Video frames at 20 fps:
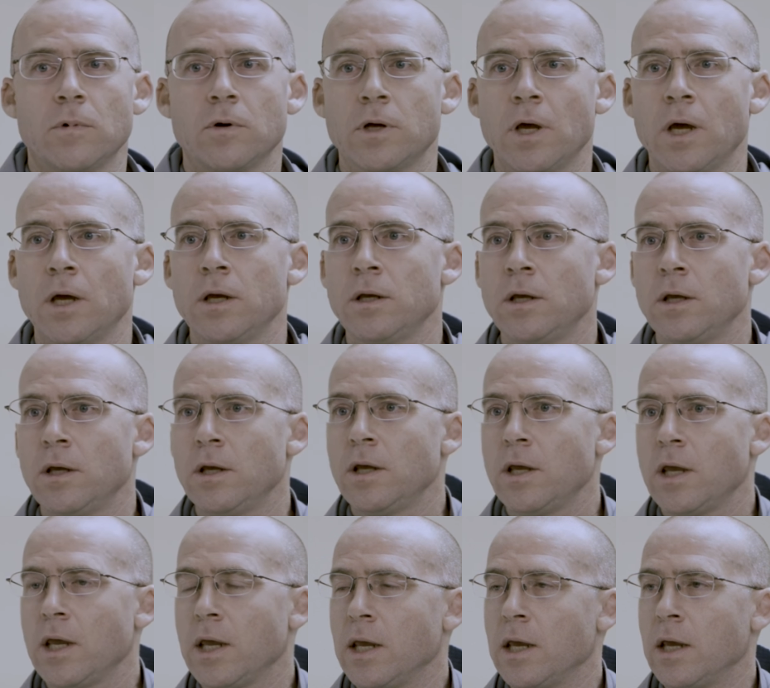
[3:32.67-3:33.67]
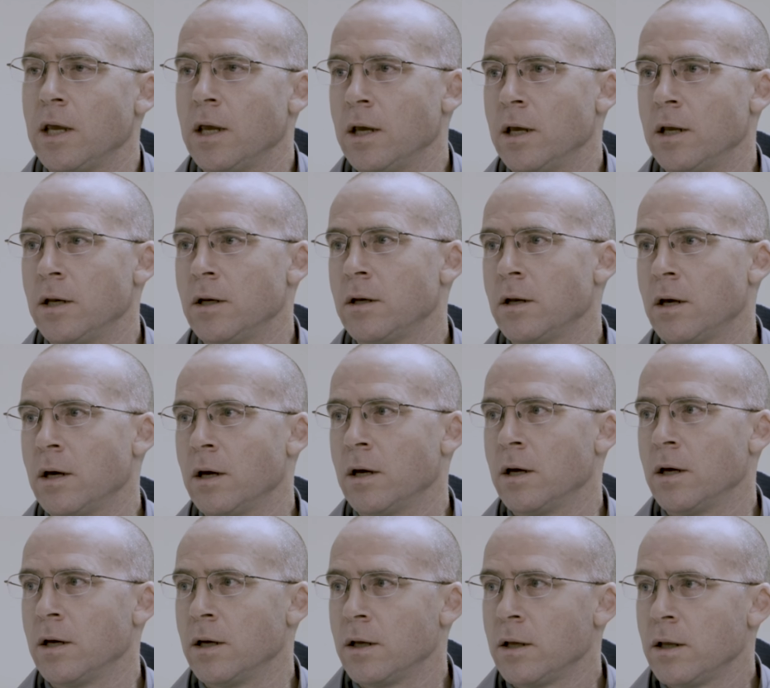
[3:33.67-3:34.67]
okay? And
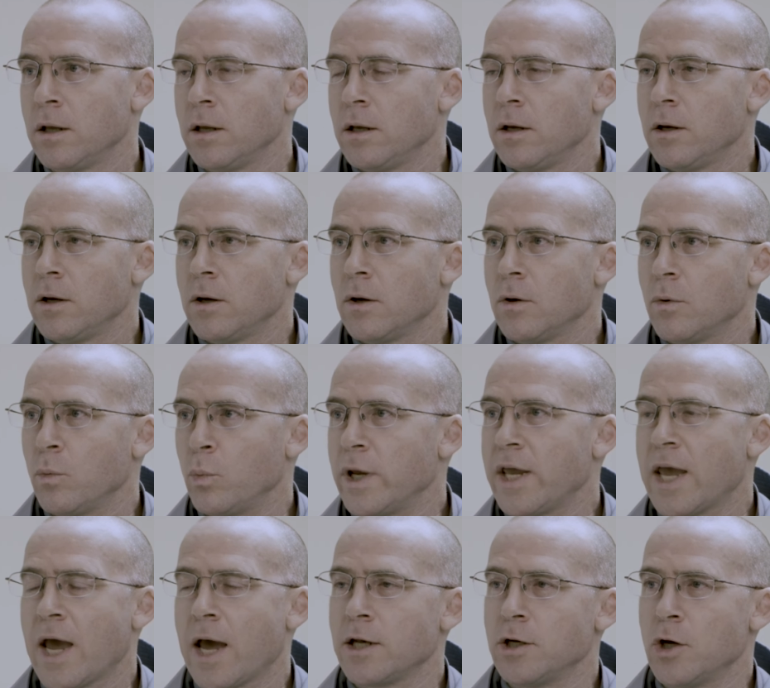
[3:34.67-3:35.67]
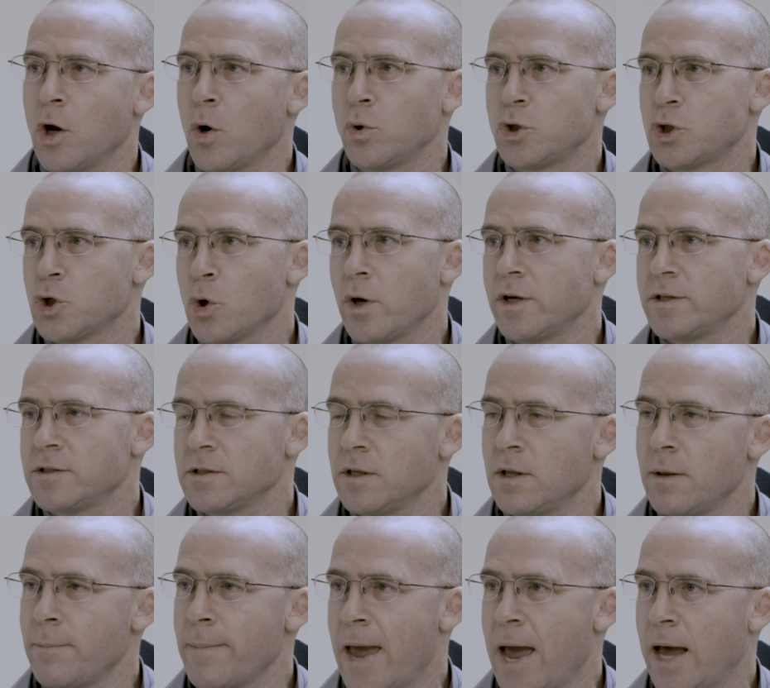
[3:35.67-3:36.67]
uh, we had no choice
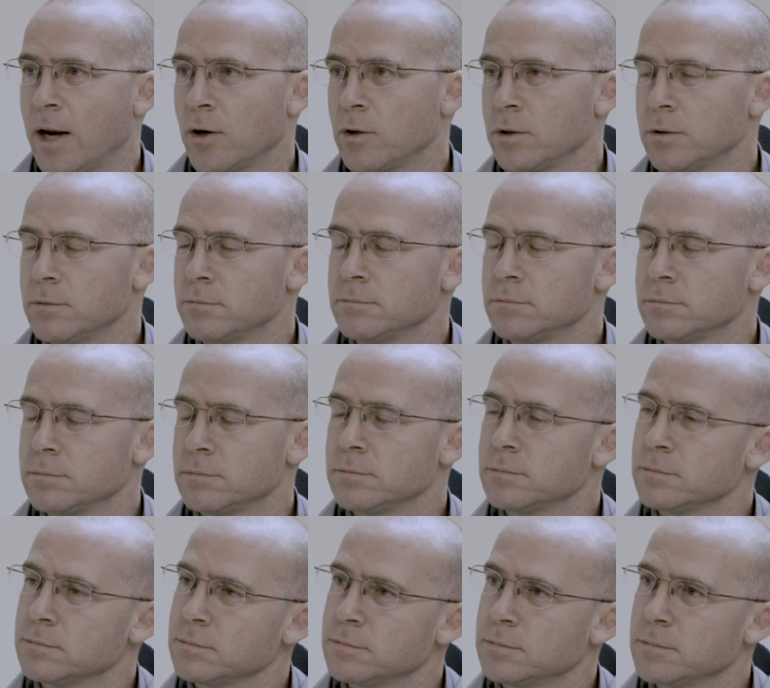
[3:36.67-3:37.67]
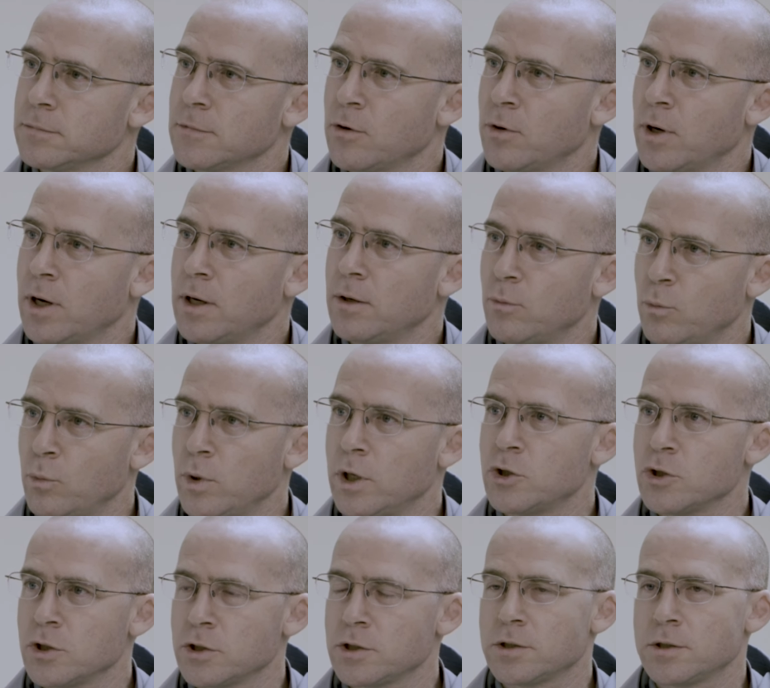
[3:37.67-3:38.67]
in the matter, all right? We
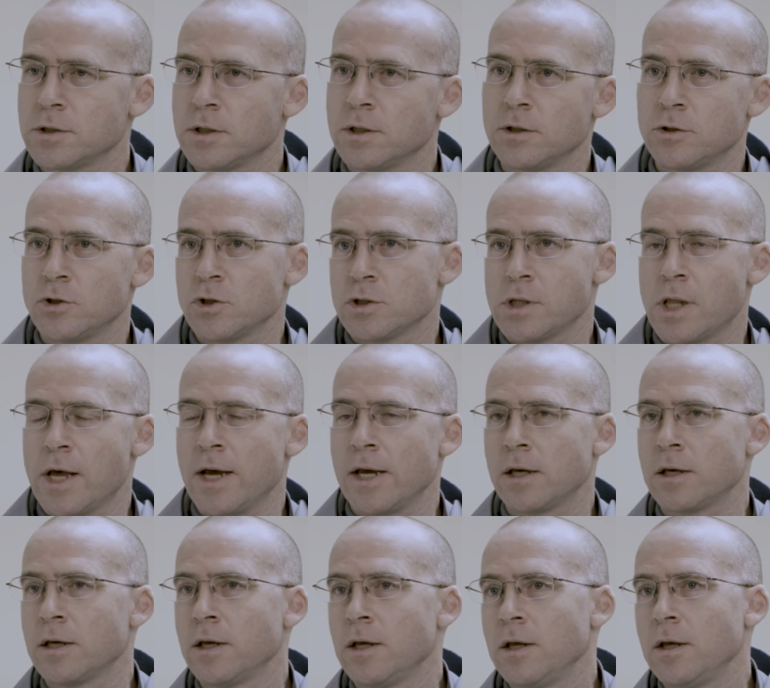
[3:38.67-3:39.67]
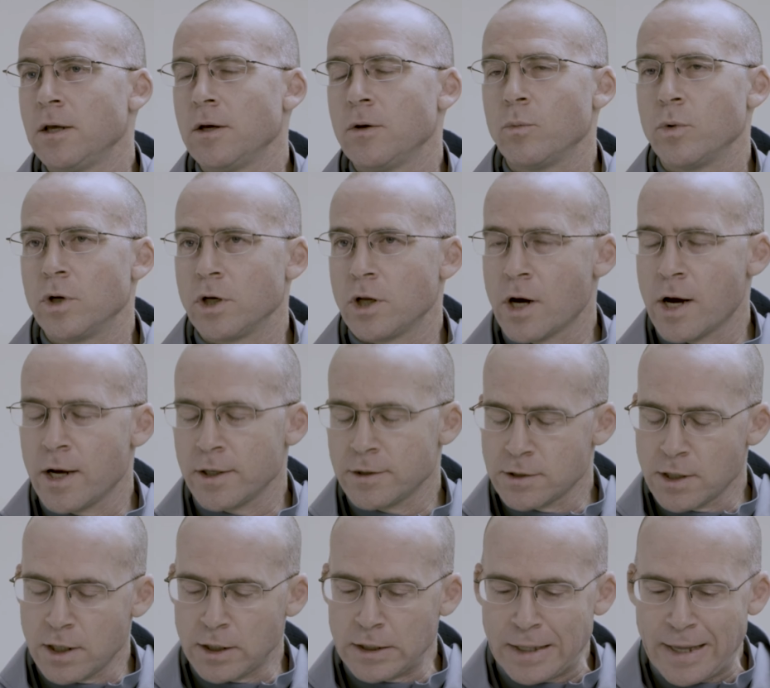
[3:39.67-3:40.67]
just, uh, just like when
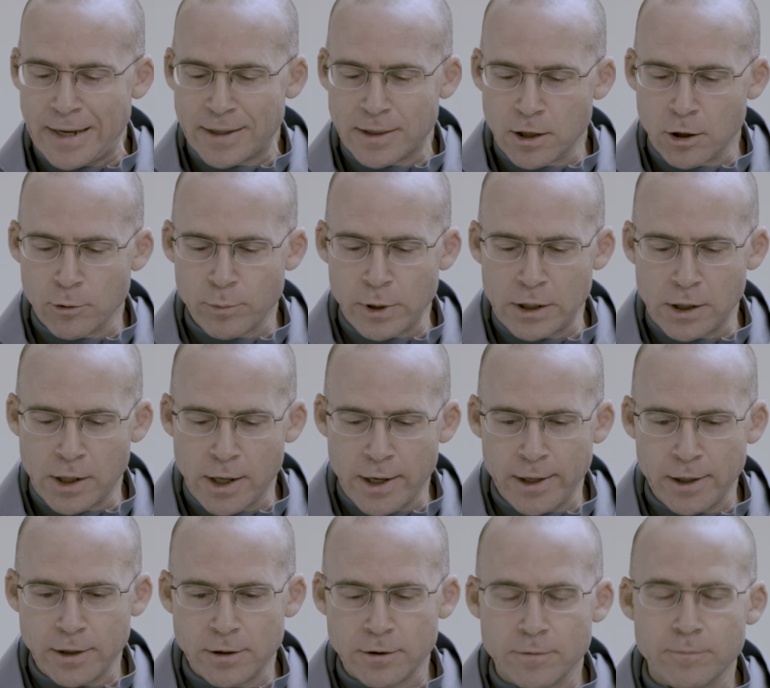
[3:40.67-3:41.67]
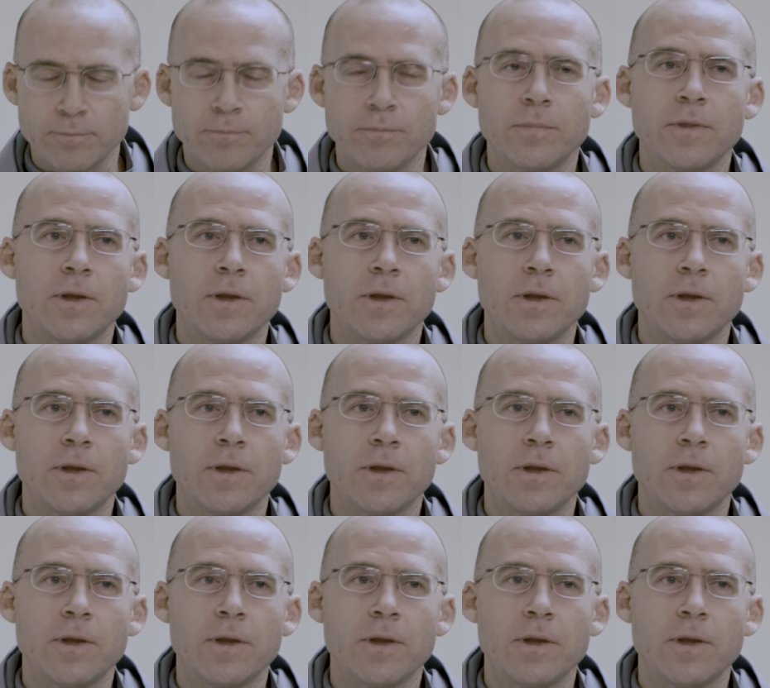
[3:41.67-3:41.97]
God said, let there be light,